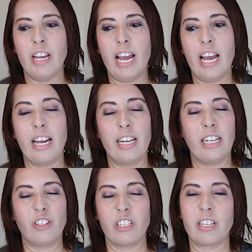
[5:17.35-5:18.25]
and
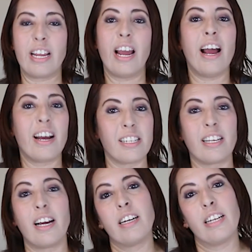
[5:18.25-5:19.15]
it hasn't
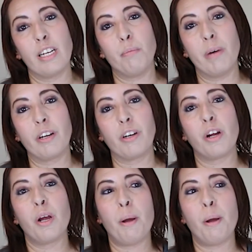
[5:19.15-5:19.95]
gotten any better.